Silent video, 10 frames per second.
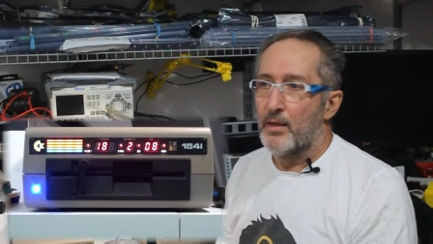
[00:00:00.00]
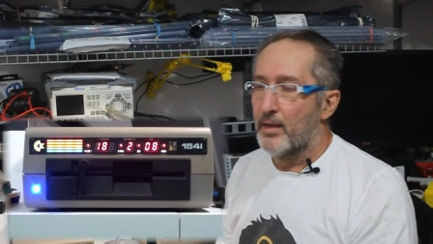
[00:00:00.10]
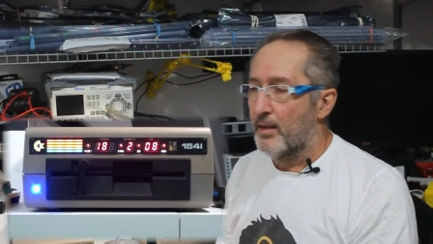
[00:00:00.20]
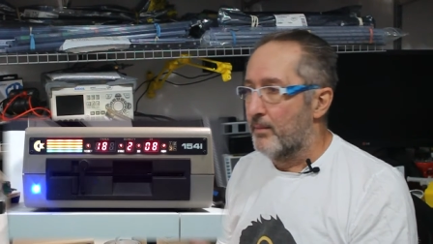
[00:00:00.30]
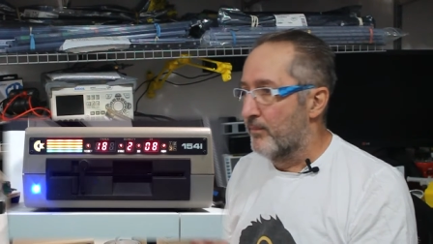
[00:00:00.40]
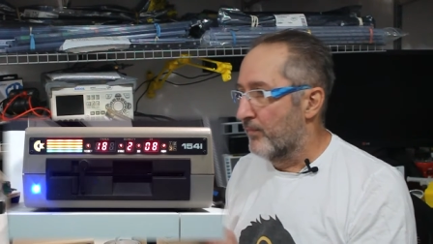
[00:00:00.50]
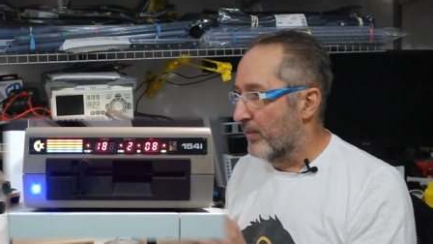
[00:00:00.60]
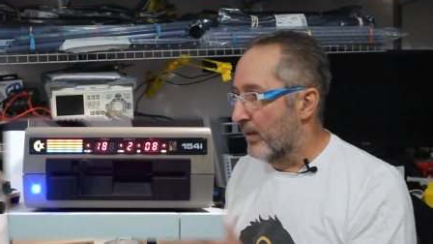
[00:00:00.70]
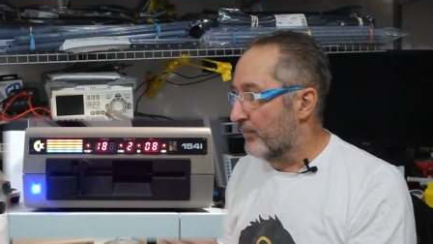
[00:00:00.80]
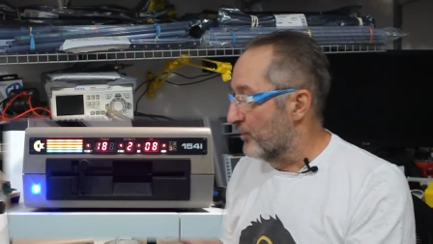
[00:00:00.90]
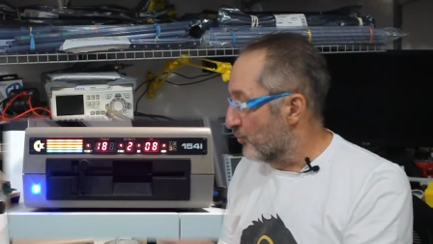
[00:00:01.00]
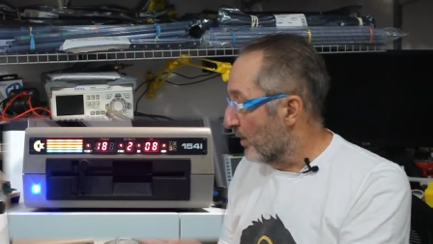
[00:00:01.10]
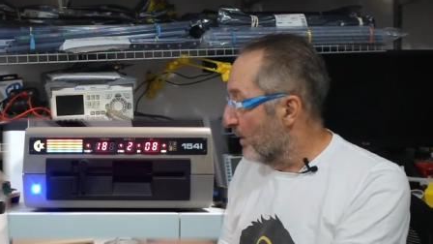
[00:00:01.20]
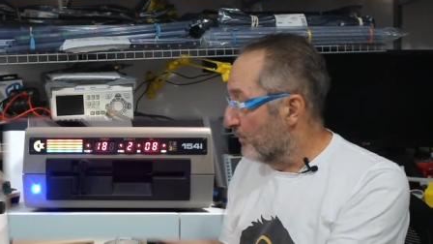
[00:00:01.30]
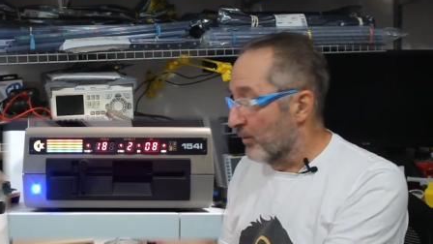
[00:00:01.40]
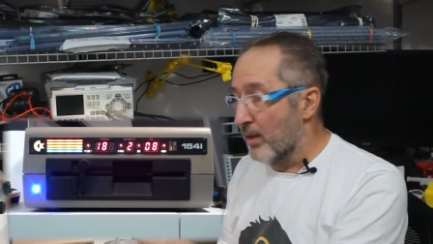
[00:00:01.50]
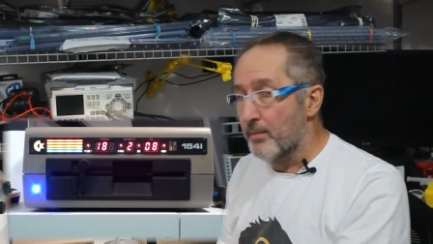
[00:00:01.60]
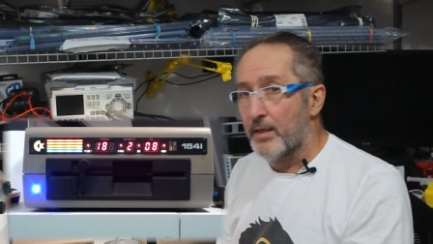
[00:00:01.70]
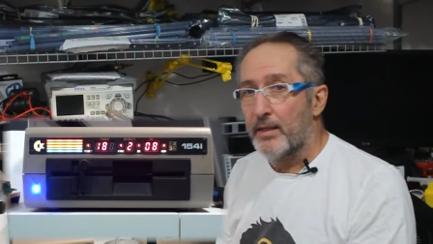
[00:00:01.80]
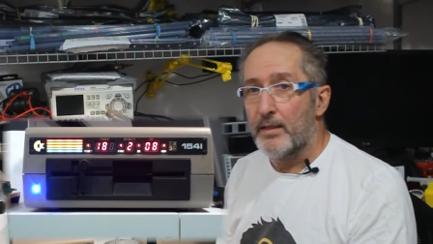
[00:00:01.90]
of the drive
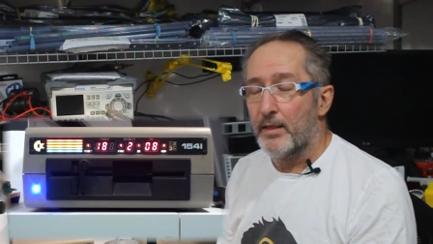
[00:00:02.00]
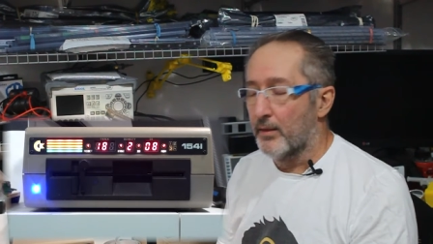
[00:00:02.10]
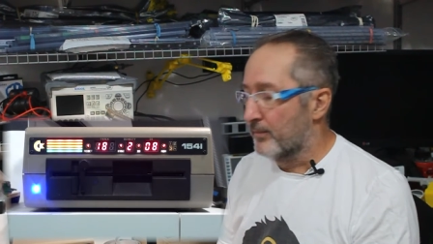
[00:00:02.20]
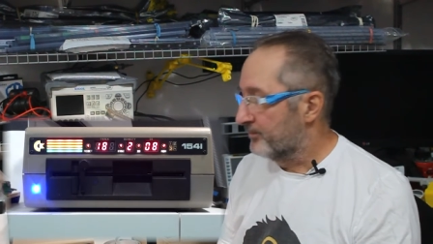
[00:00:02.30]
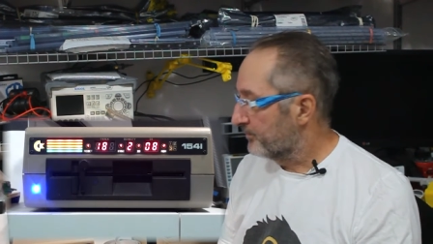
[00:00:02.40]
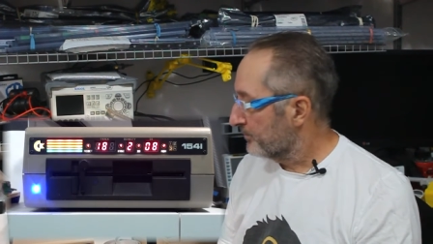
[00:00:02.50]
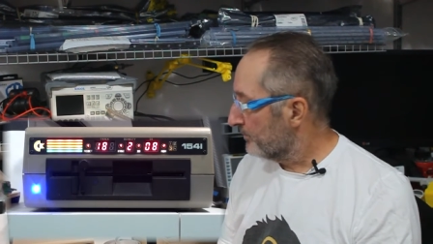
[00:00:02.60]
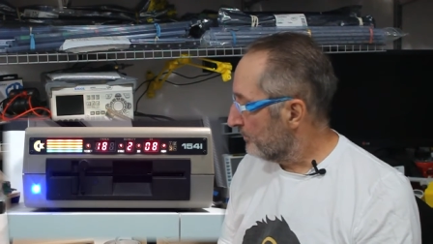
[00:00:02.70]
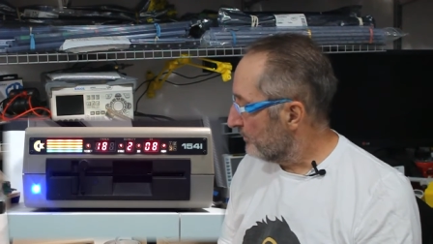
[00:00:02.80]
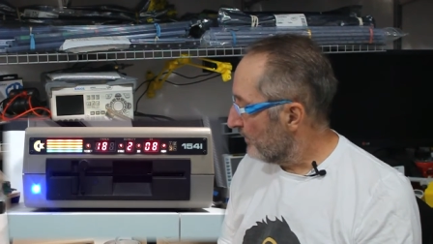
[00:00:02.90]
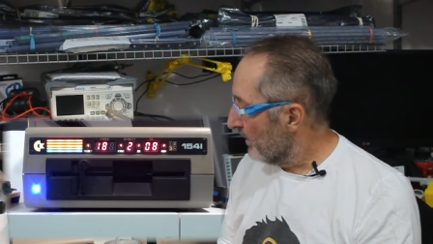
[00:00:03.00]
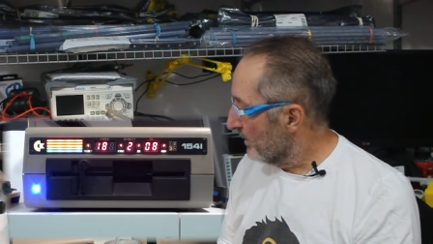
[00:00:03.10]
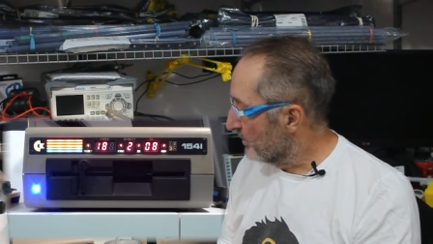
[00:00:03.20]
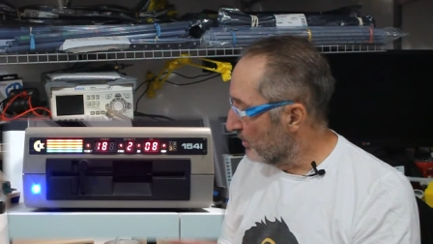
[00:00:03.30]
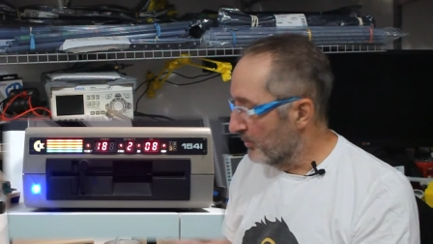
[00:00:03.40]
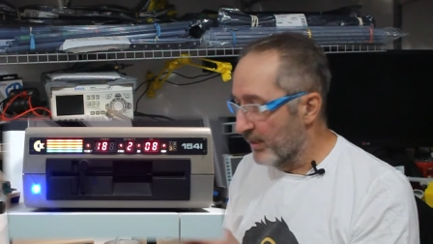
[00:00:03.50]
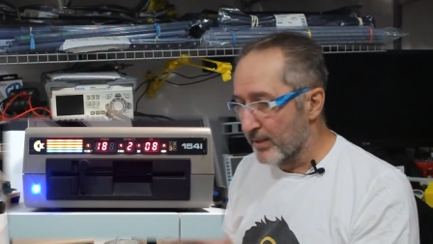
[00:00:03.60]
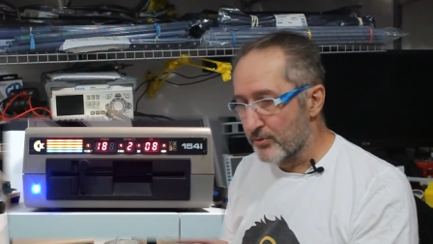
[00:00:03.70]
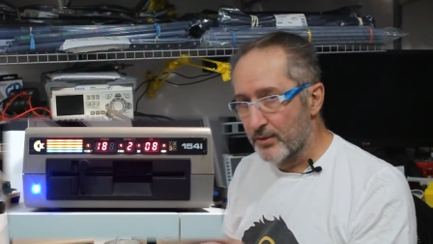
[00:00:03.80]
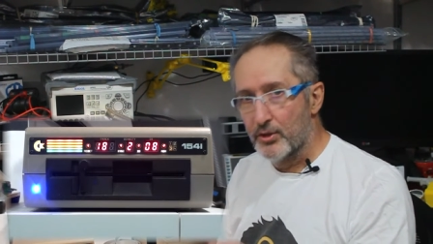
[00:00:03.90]
ROM in here. So we
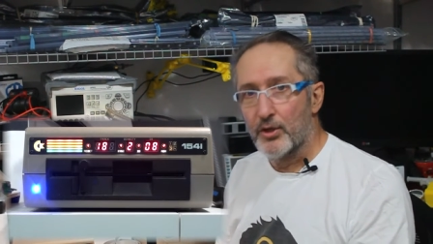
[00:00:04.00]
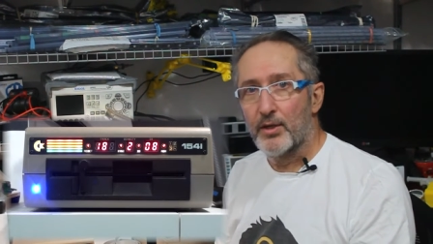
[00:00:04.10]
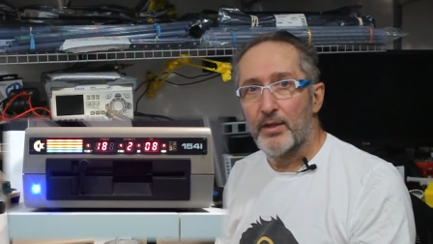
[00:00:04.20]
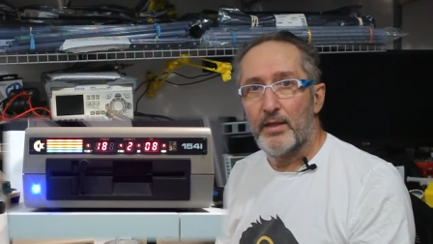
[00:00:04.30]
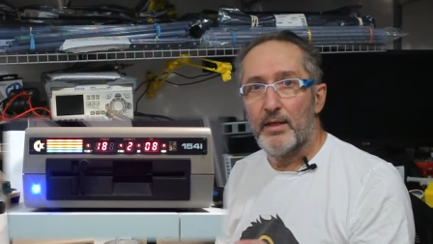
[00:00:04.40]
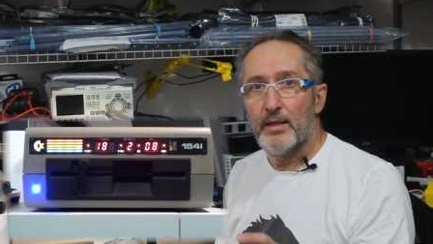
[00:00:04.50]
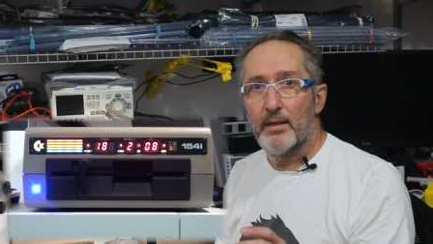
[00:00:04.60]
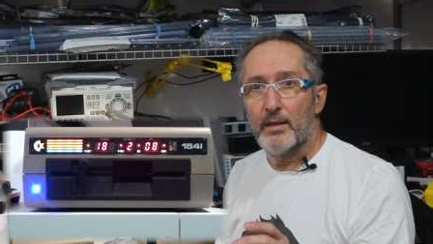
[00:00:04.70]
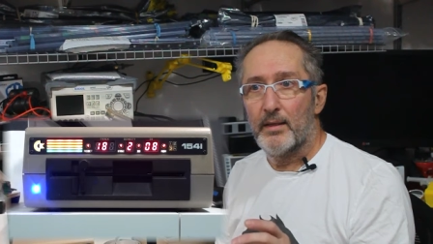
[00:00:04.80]
actually took the